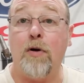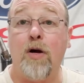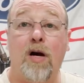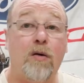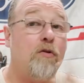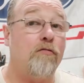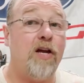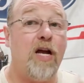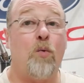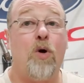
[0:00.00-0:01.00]
All right, I want
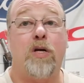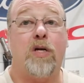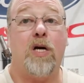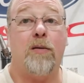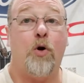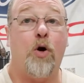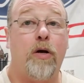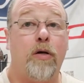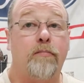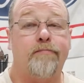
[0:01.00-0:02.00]
fan 1 to come on at